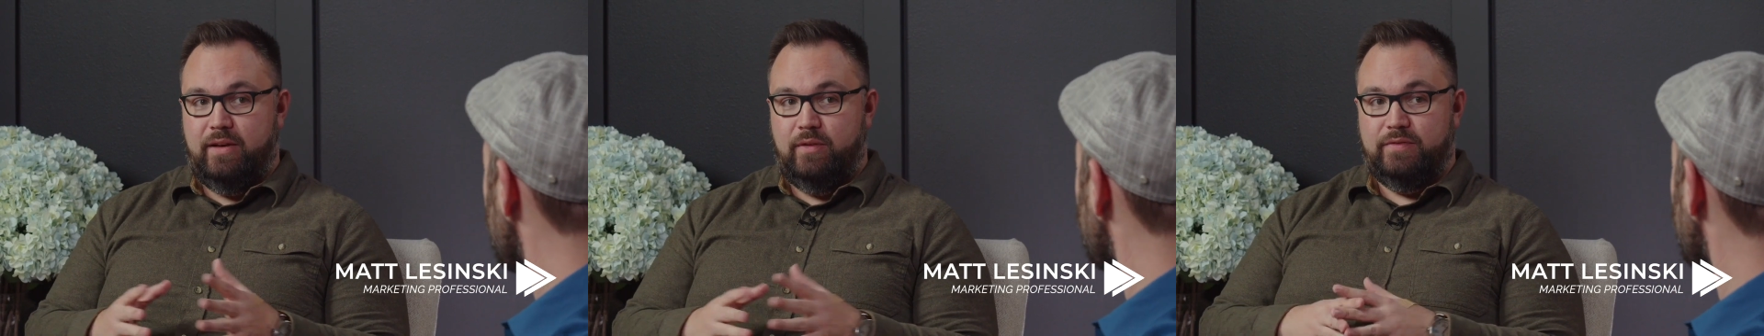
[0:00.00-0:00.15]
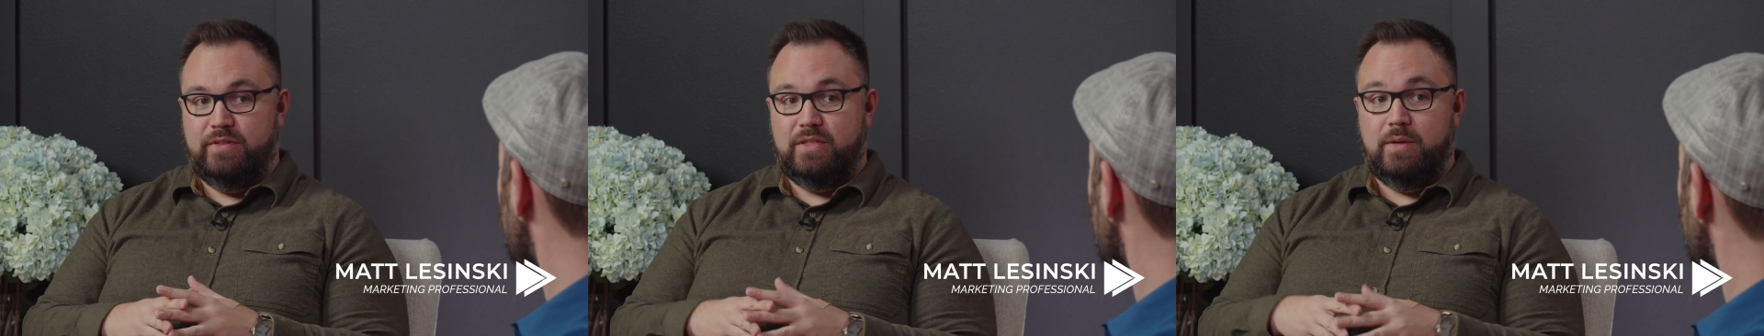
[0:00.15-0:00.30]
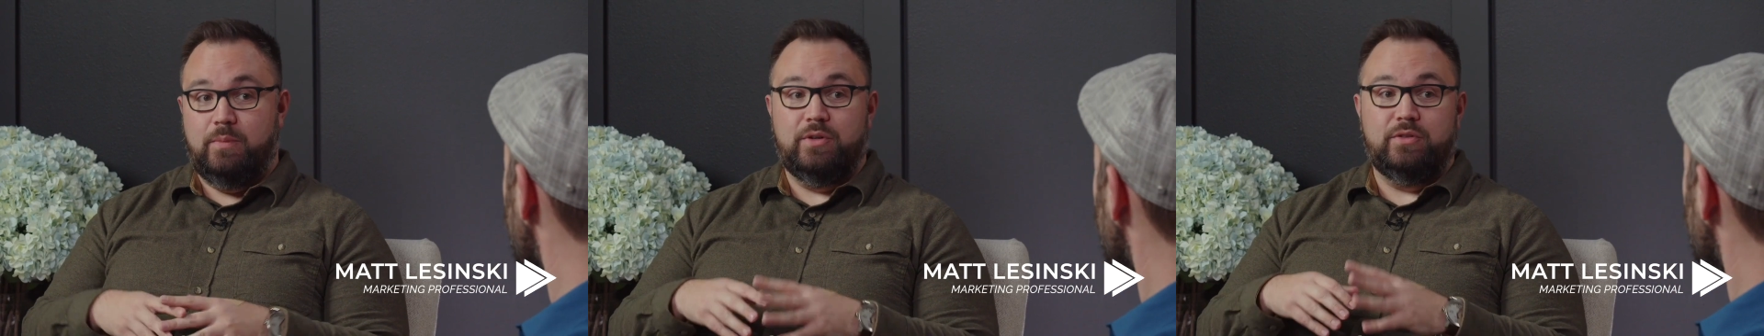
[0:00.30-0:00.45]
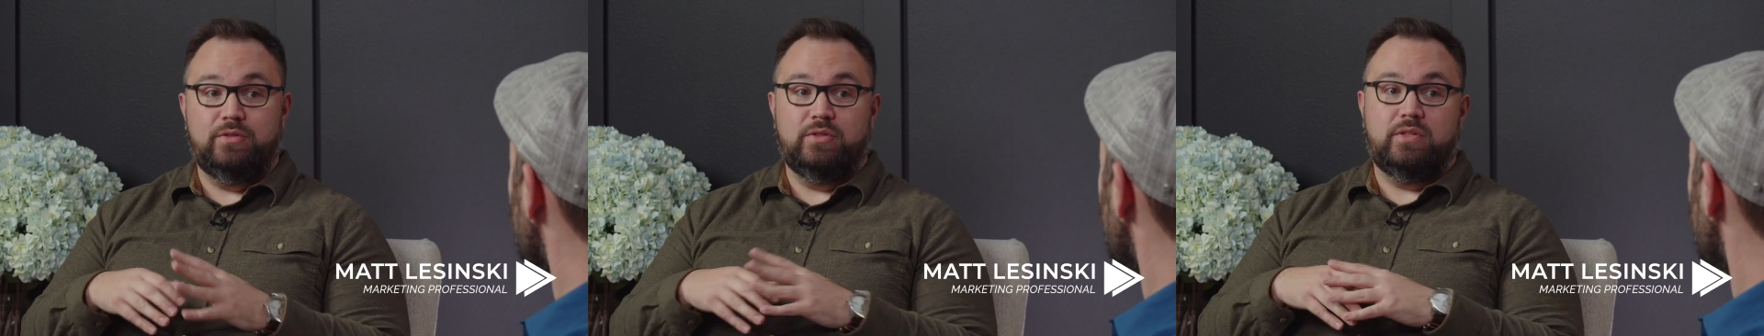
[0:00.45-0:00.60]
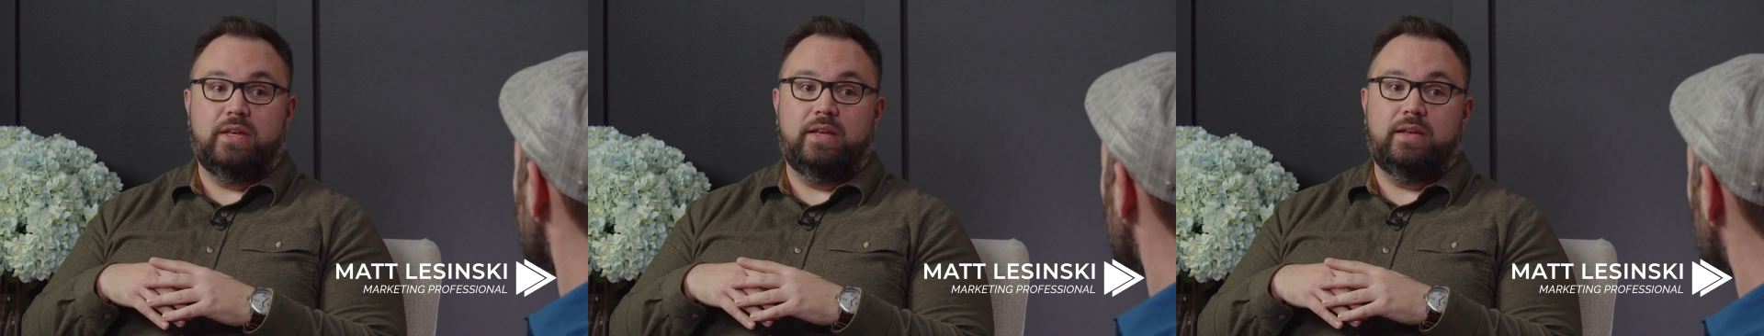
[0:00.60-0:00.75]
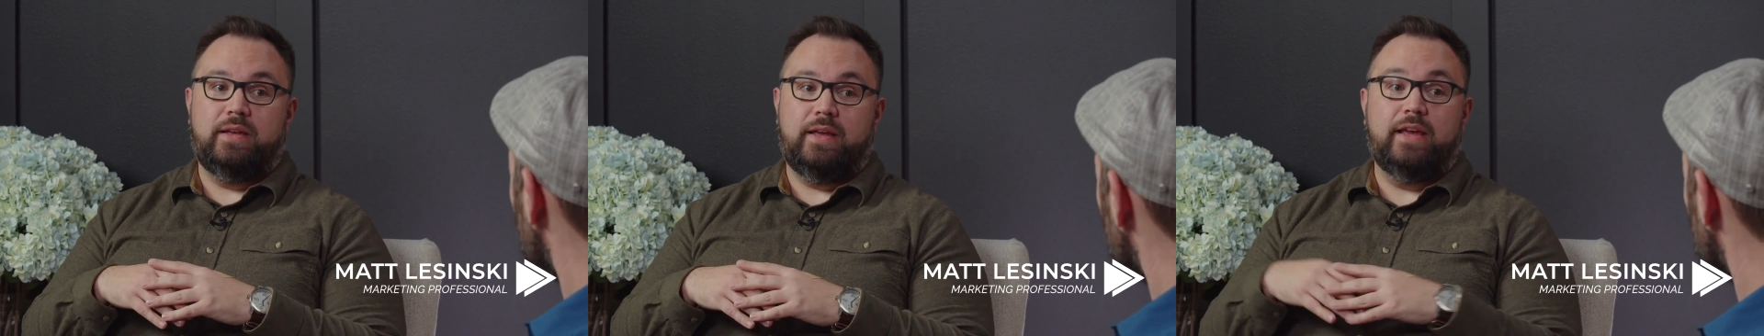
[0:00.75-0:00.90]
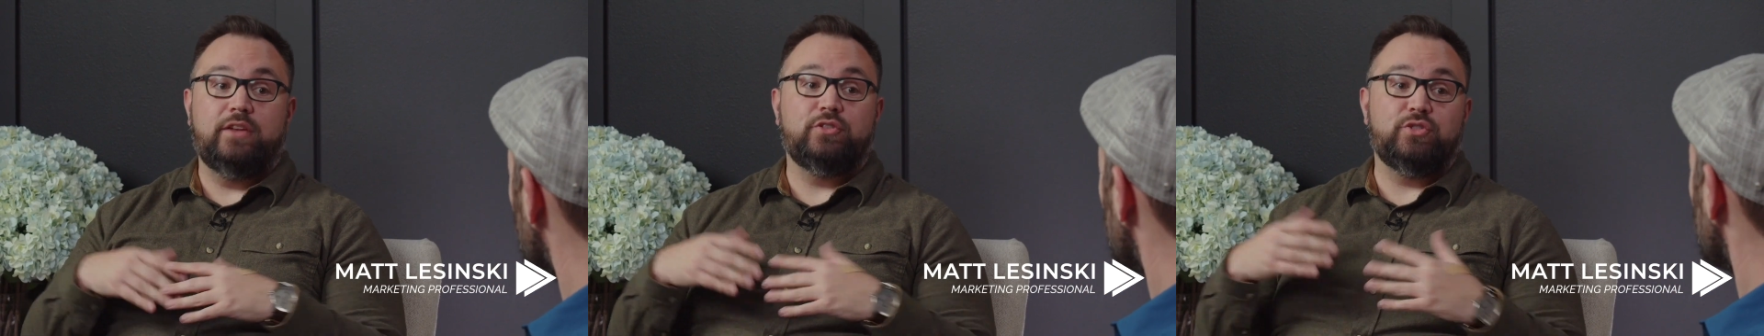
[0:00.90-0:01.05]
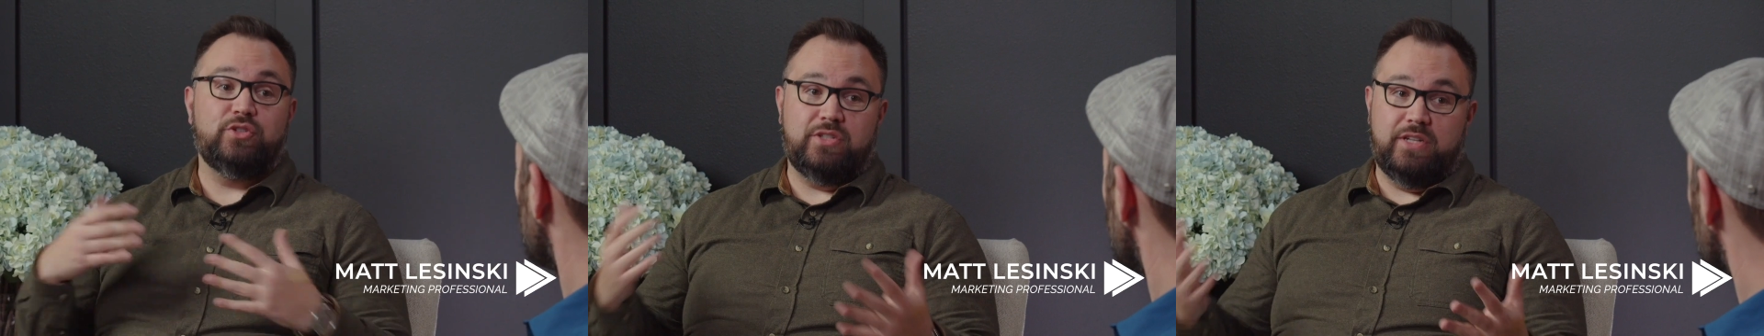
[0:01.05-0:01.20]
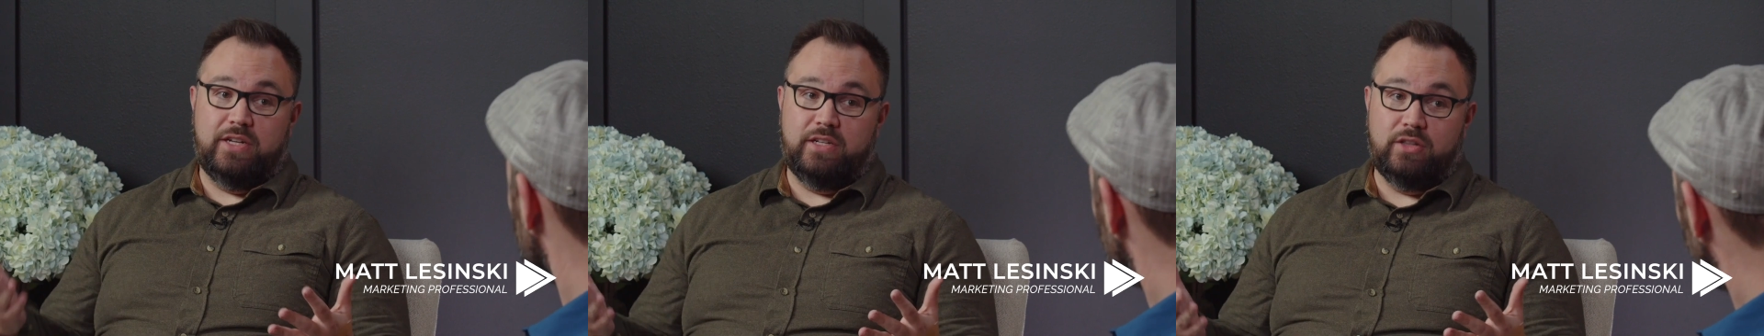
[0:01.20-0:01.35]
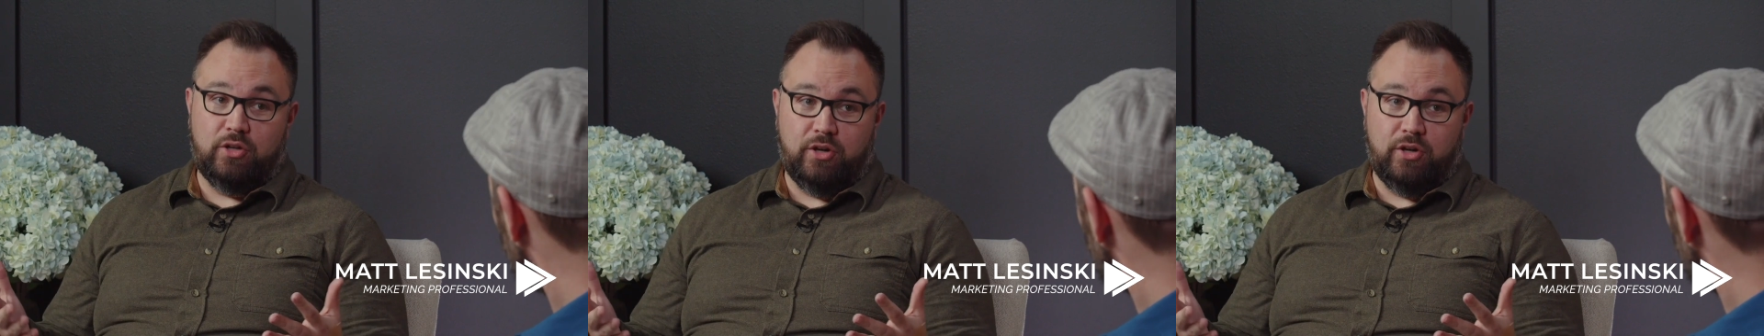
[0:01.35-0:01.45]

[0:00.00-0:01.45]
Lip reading: if someone who's interested in